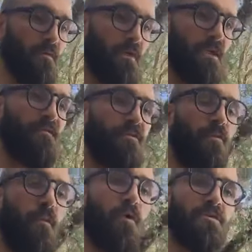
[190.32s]
if you
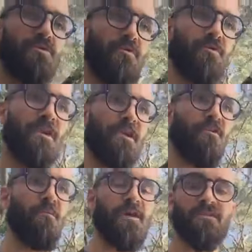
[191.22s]
want to hear a
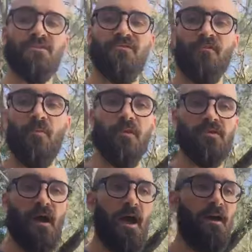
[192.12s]
message from it,
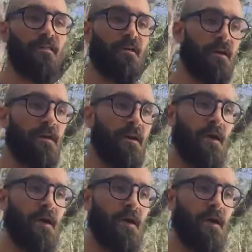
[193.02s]
either